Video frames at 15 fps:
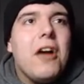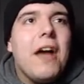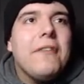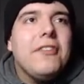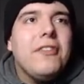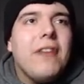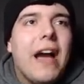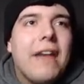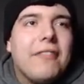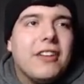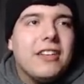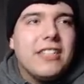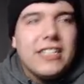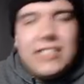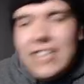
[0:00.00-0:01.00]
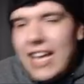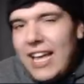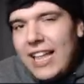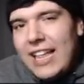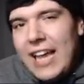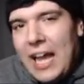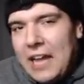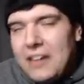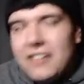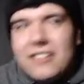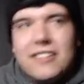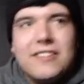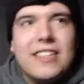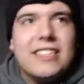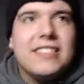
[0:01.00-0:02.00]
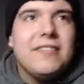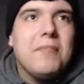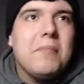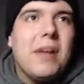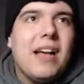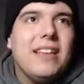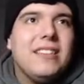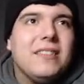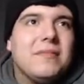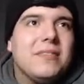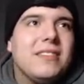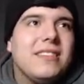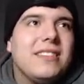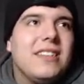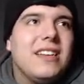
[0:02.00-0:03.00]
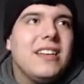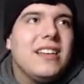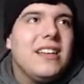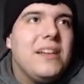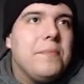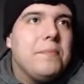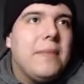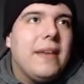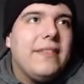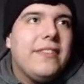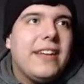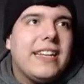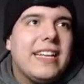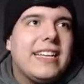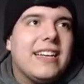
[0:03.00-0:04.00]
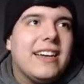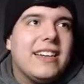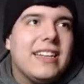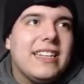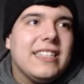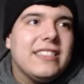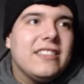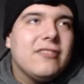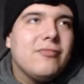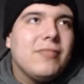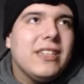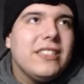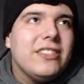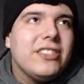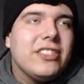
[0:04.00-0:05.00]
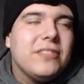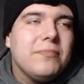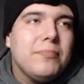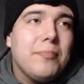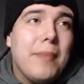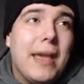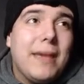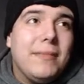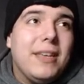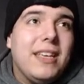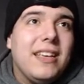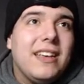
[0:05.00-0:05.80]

Have you ever done that? Like, I don't know if that's even possible. Maybe if I didn't cut it in so much, maybe.